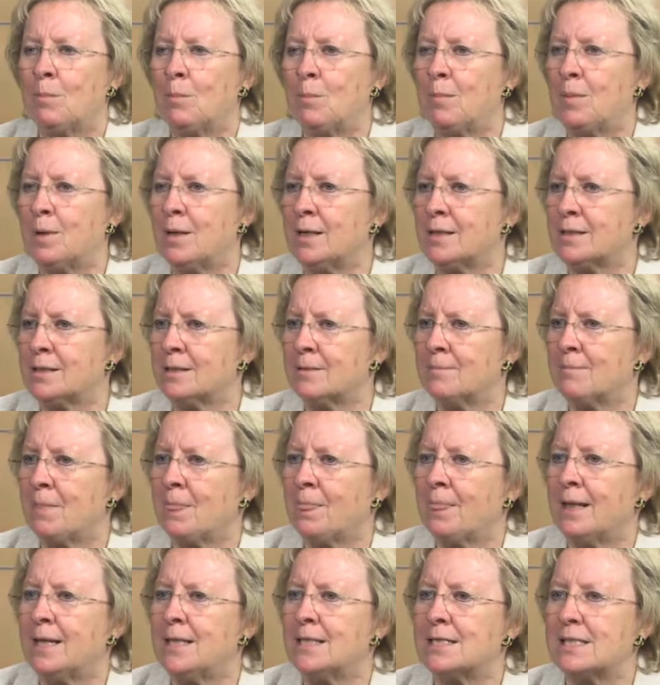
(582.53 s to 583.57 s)
But
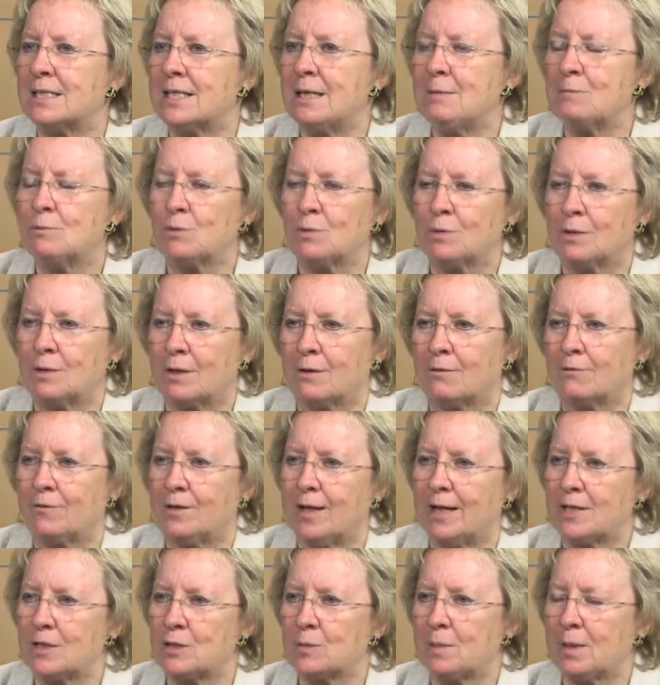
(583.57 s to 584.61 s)
it seems with our
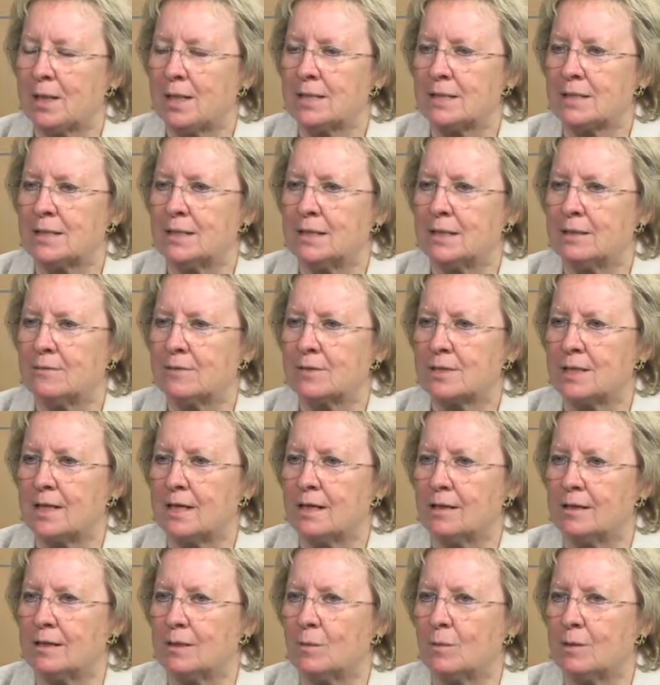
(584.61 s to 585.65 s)
fast-paced
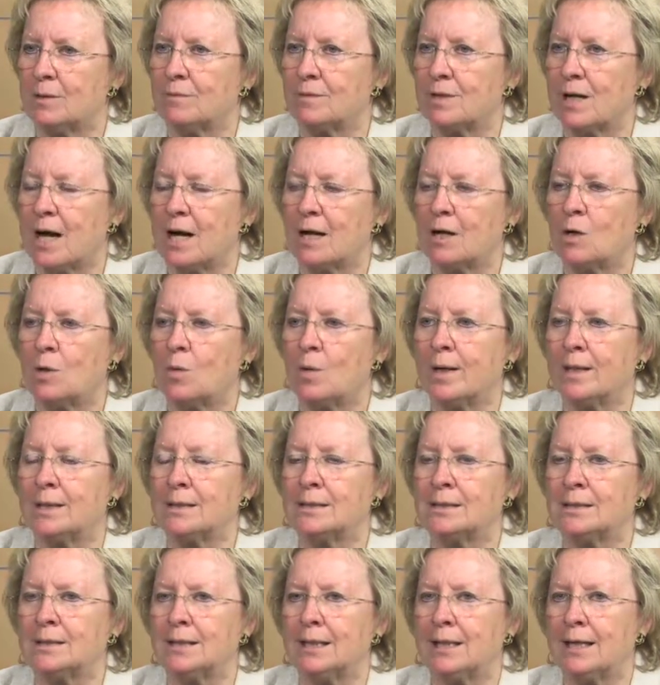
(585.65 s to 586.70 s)
lifestyle that we've got going
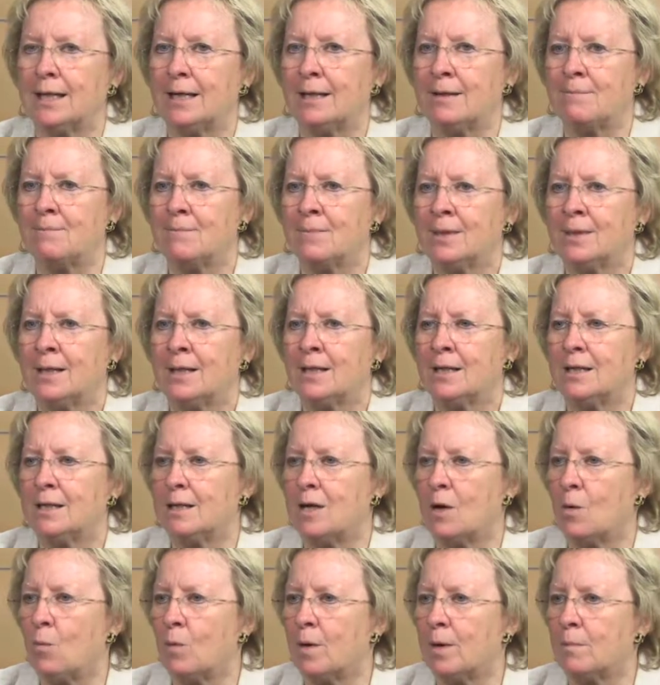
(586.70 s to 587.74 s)
today, you
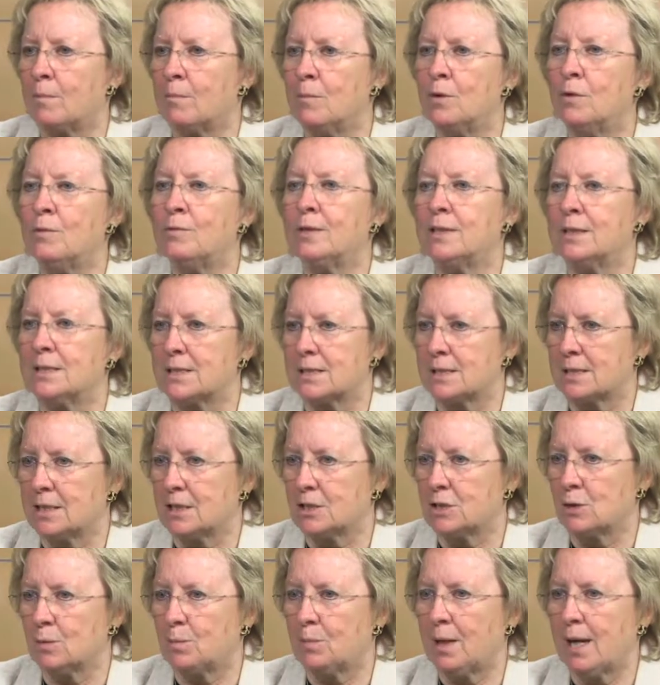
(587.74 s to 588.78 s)
know, we're moving at
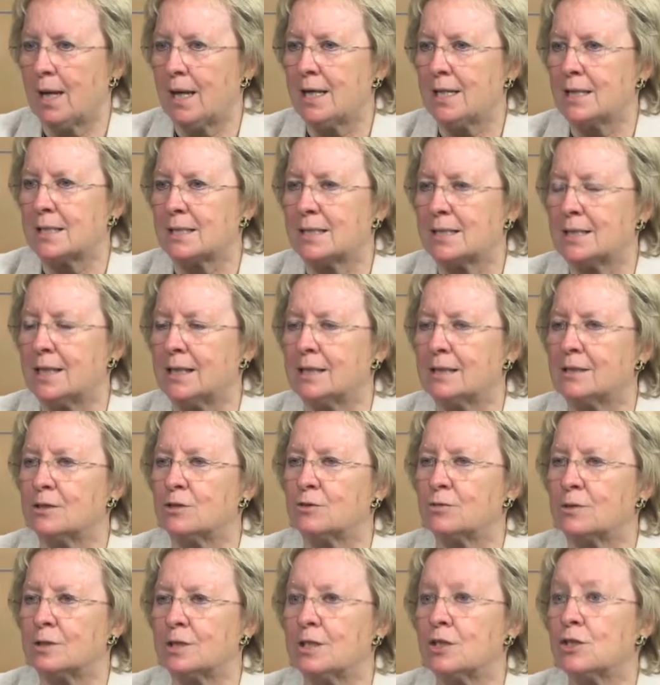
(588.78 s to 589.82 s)
such a pace that the
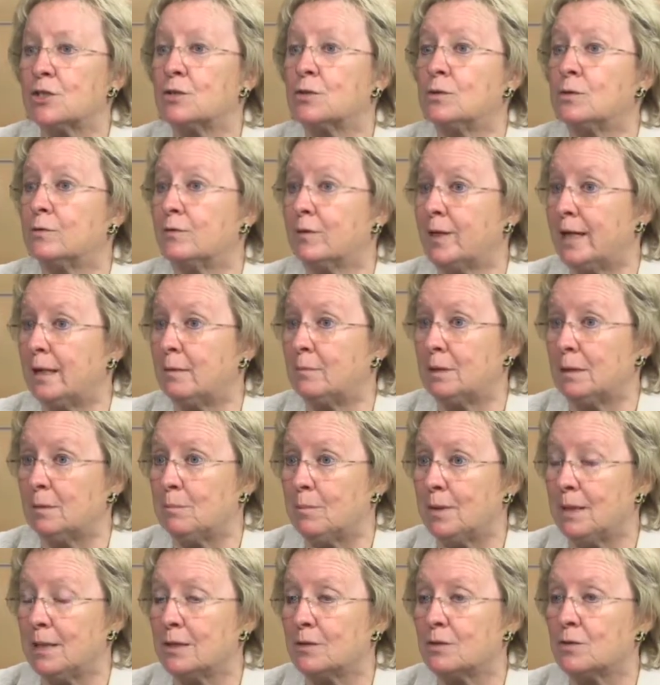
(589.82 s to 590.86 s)
traditional family
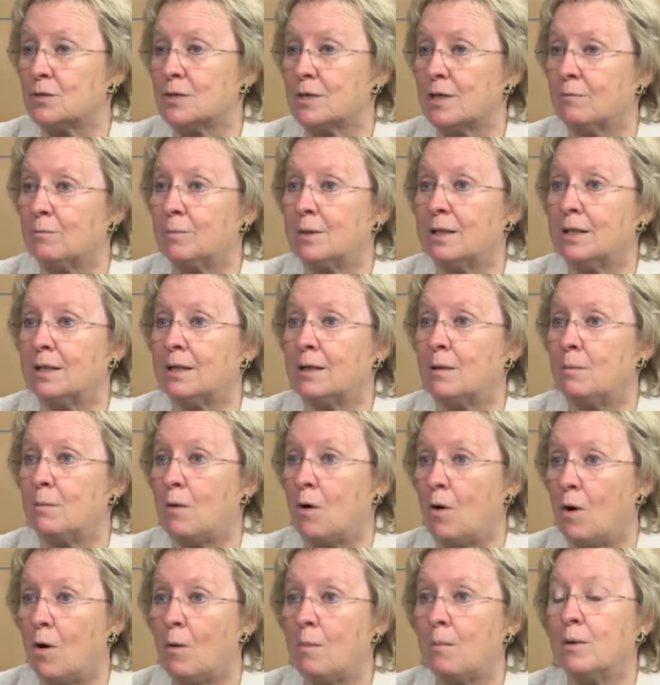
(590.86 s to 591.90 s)
meals have become
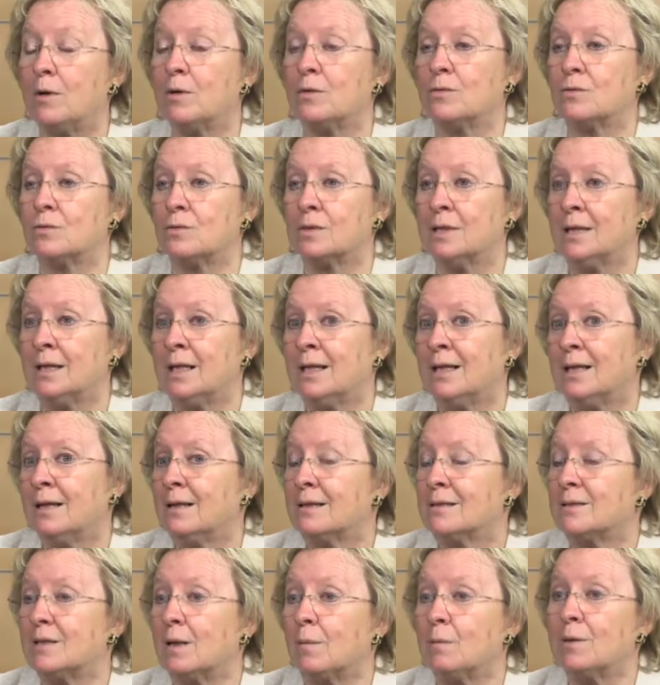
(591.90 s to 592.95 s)
almost
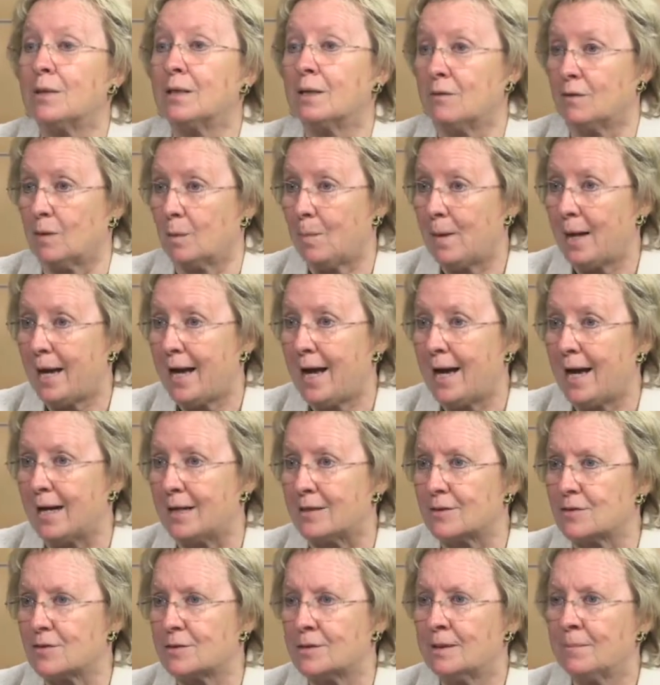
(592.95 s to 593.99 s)
something of the
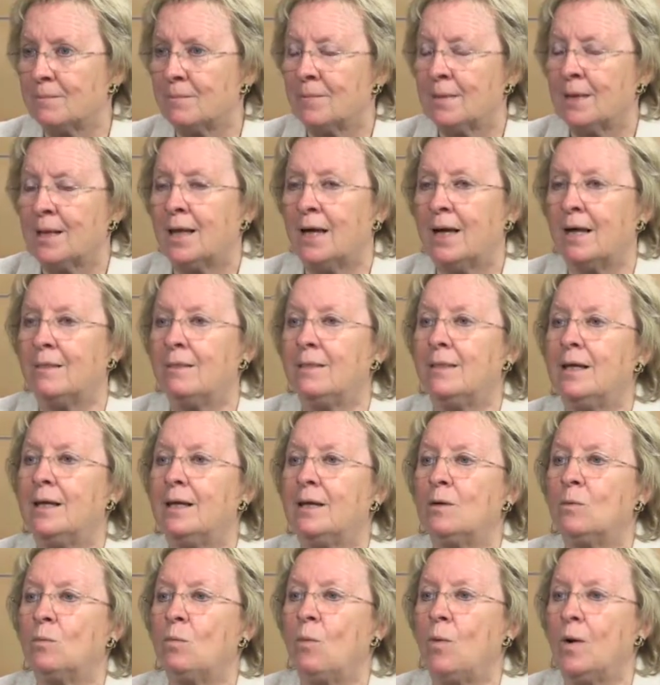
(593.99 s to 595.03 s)
past. And
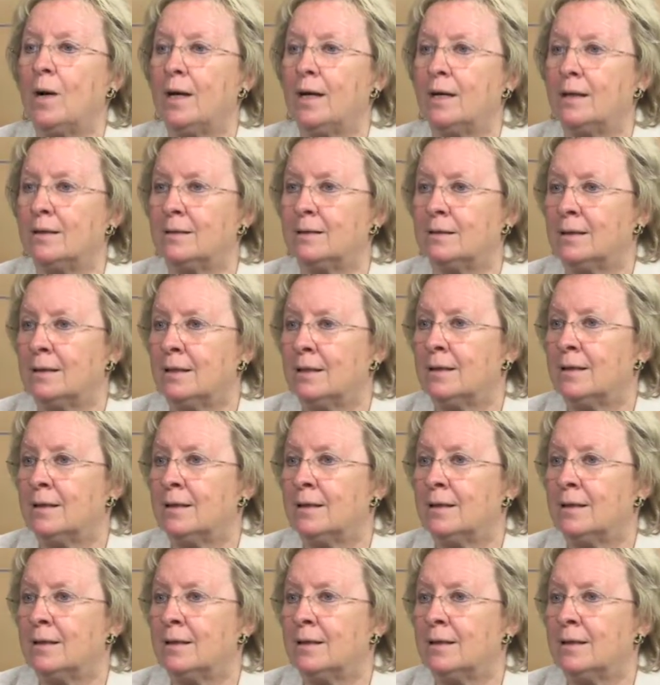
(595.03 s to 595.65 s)
then when